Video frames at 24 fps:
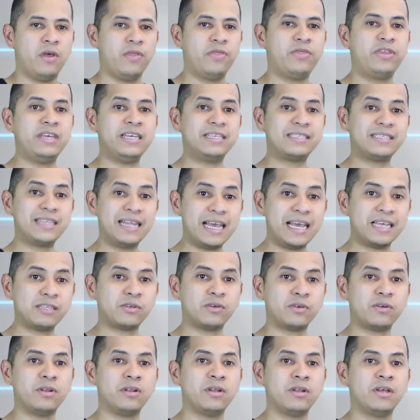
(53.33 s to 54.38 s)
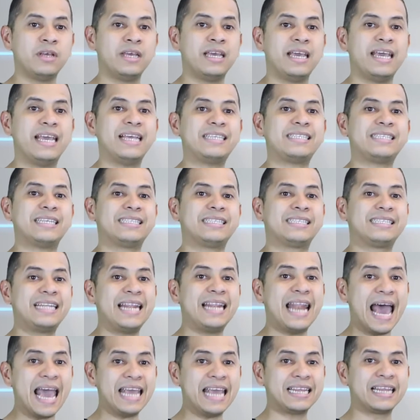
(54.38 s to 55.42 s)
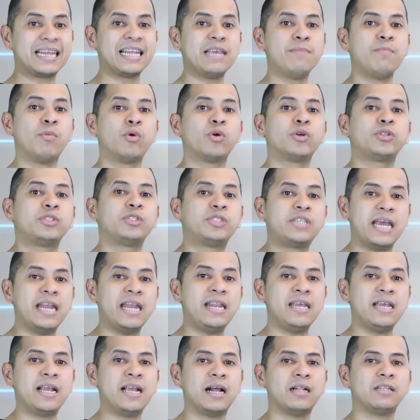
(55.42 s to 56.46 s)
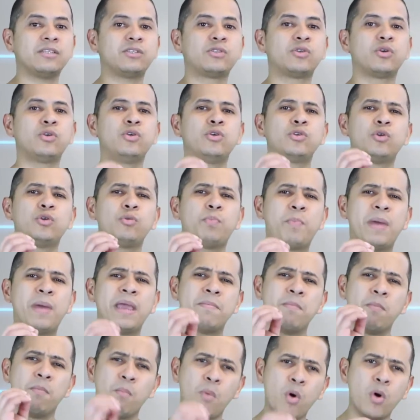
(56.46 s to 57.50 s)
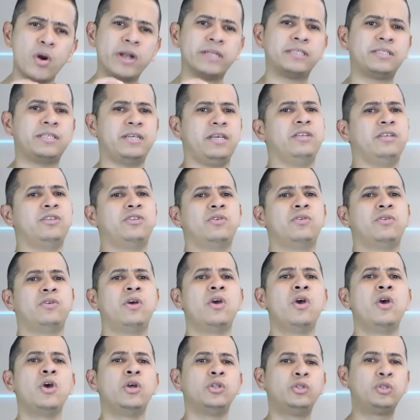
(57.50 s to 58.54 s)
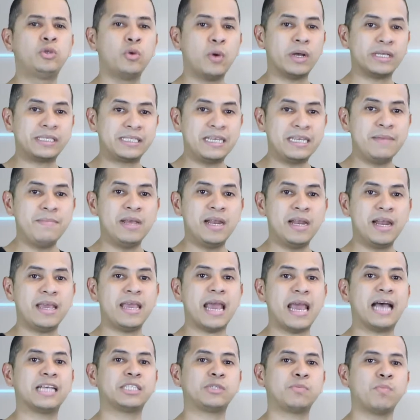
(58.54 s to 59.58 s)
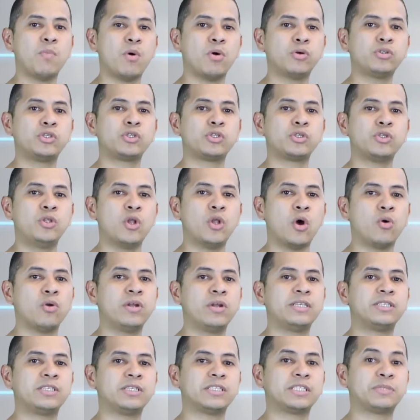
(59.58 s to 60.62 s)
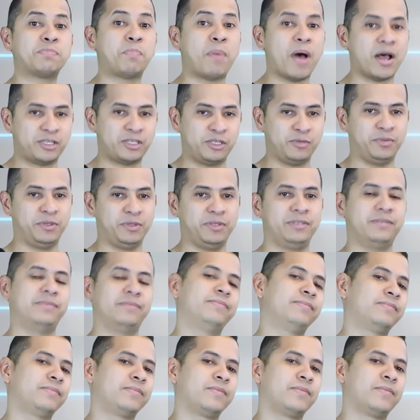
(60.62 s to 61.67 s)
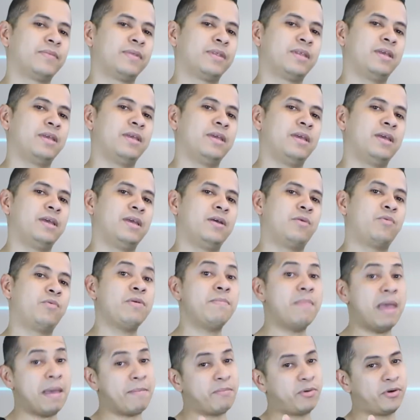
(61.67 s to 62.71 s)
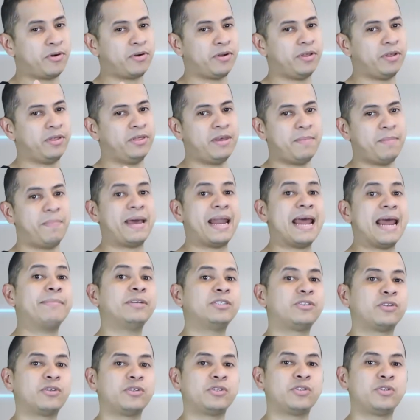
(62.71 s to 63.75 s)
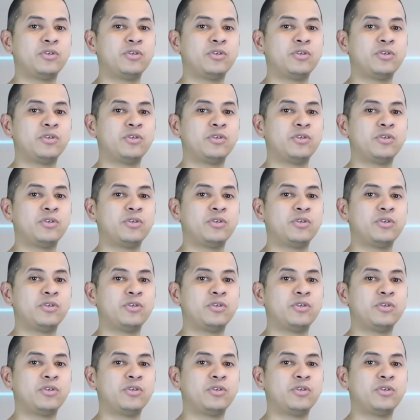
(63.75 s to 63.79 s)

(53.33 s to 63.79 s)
This lesson is slightly more technical, so you should pay more attention to assimilate as much knowledge as possible. Remember, the parameters